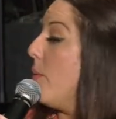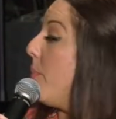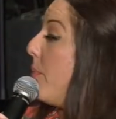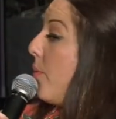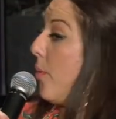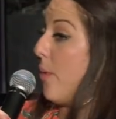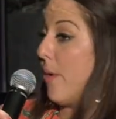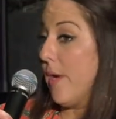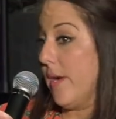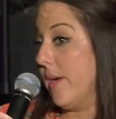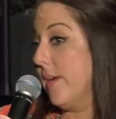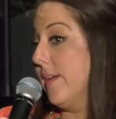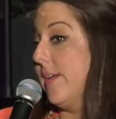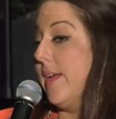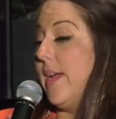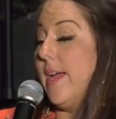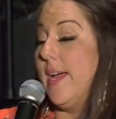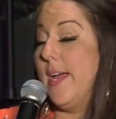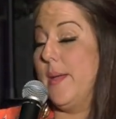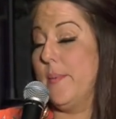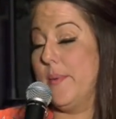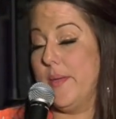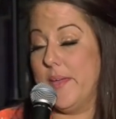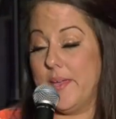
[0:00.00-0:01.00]
real poor.
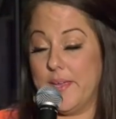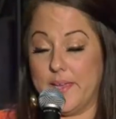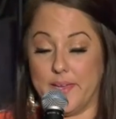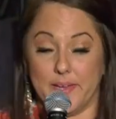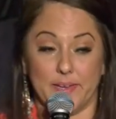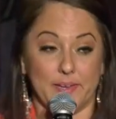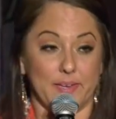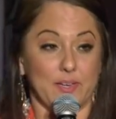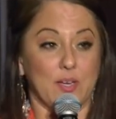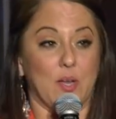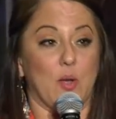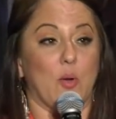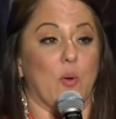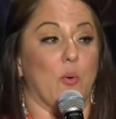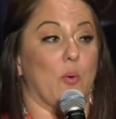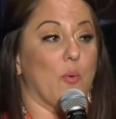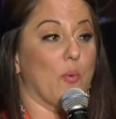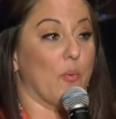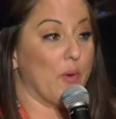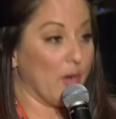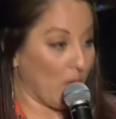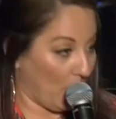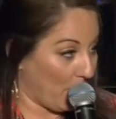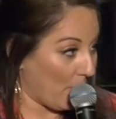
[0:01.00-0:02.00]
I mean,
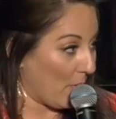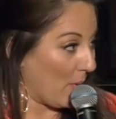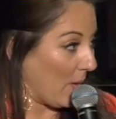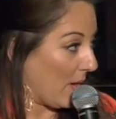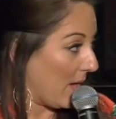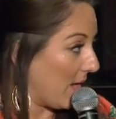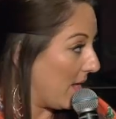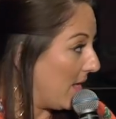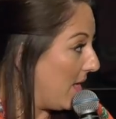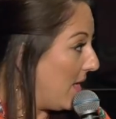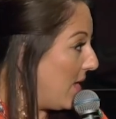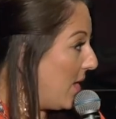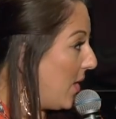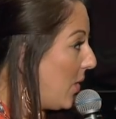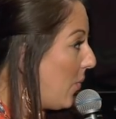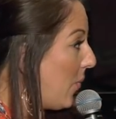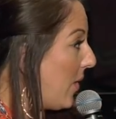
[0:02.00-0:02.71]
real poor.